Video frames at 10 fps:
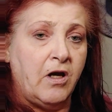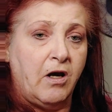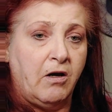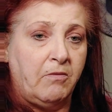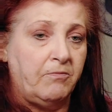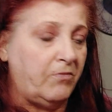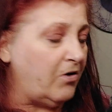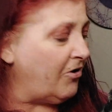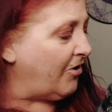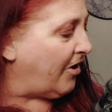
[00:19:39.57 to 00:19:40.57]
Um,
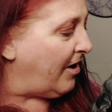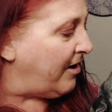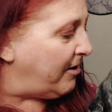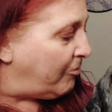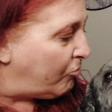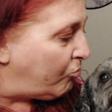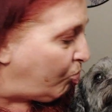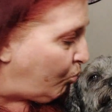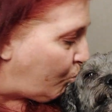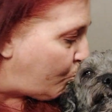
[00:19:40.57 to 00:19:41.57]
hi.
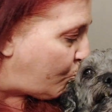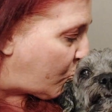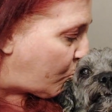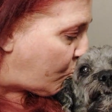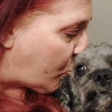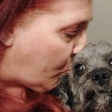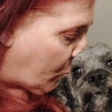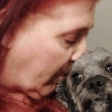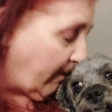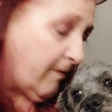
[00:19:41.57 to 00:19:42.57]
Hmm,
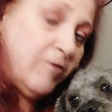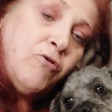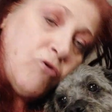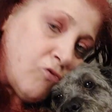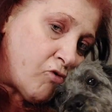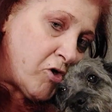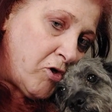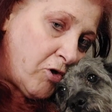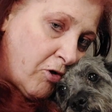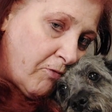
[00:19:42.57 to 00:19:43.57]
I know, I
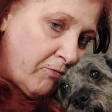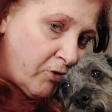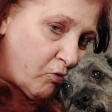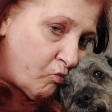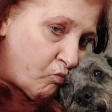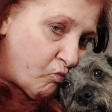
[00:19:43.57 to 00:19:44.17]
love you.